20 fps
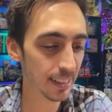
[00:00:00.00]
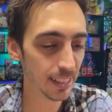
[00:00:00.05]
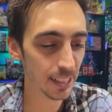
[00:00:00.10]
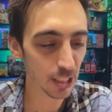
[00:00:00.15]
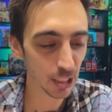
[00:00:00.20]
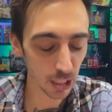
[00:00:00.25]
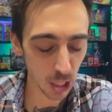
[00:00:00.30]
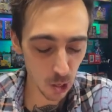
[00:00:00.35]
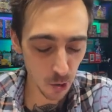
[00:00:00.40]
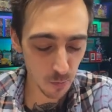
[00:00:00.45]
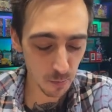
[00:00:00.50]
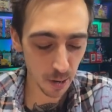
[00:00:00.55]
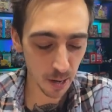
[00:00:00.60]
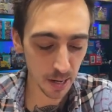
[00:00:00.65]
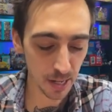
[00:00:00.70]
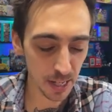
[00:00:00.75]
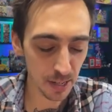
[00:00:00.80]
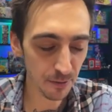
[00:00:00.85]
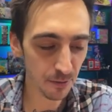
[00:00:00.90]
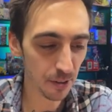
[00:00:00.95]

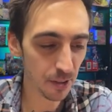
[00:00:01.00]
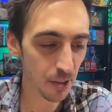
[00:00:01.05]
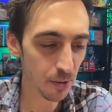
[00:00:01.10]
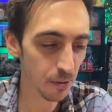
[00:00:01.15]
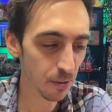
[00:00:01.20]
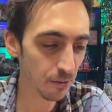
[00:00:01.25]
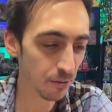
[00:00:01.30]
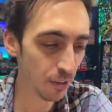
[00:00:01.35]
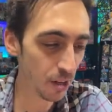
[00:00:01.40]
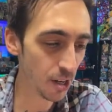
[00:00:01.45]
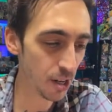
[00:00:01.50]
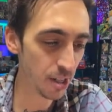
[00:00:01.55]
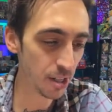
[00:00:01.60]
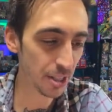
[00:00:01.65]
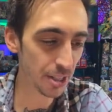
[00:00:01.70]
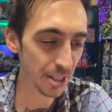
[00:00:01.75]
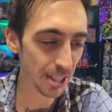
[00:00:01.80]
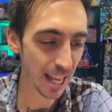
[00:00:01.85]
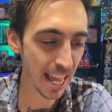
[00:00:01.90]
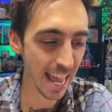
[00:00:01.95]
Lopunny for the
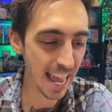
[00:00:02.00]
reverse,